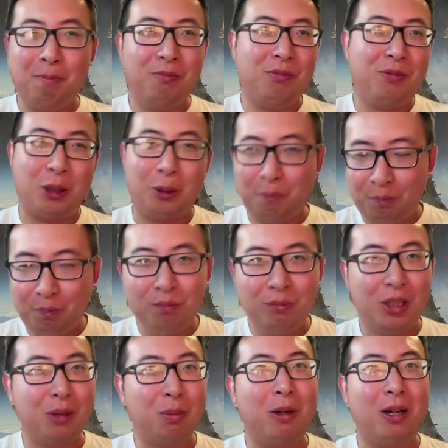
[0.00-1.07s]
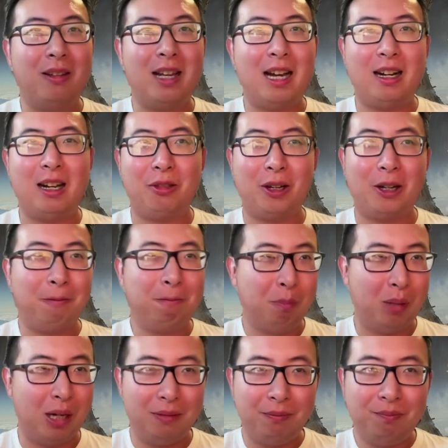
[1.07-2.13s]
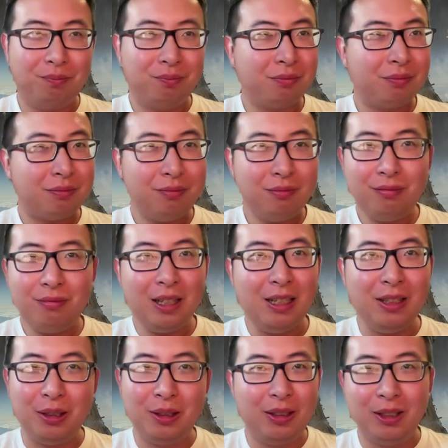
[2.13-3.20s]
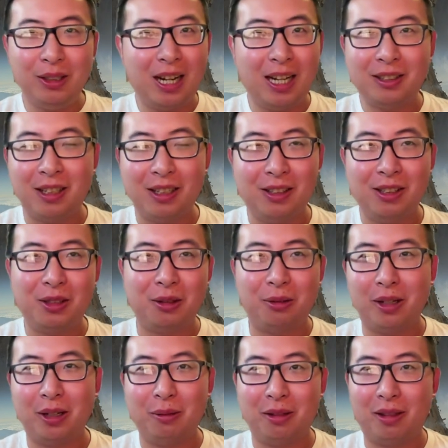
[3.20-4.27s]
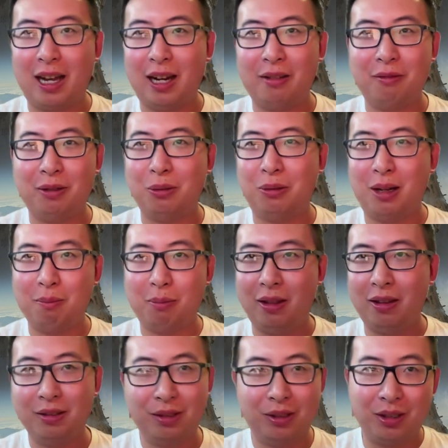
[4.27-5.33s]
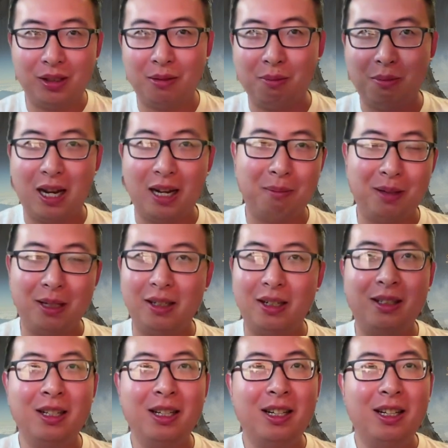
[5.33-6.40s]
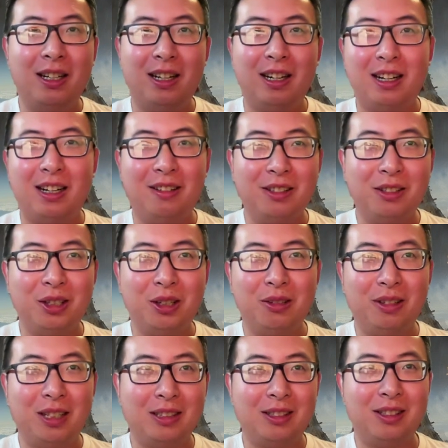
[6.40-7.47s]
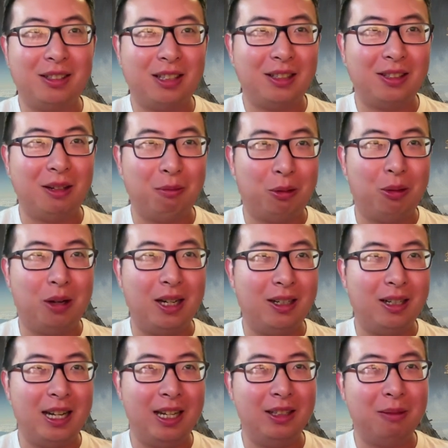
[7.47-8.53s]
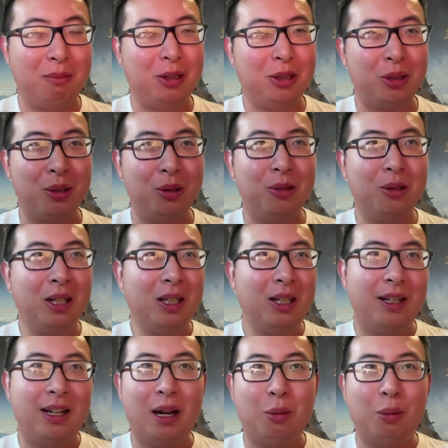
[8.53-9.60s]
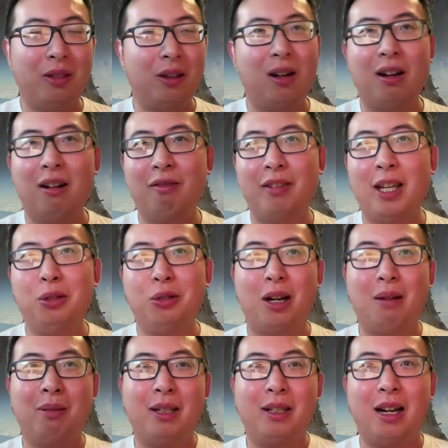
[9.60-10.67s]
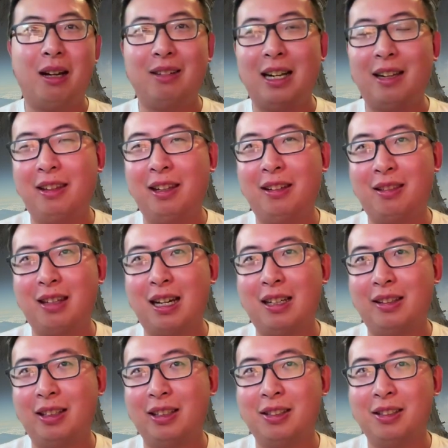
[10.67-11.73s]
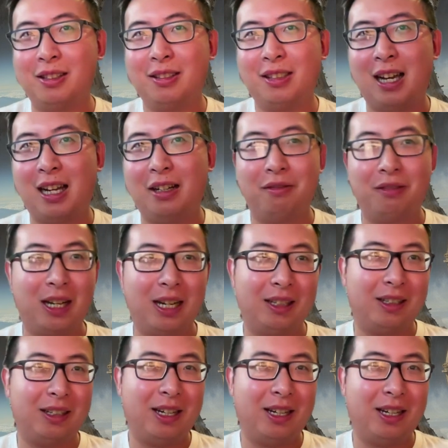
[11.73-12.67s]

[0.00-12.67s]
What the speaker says: So just putting that out there. But you guys can disagree with that if you want, but this is just my opinion. So that's number one. And number two, with RFK dropping out, I think that this is kind of like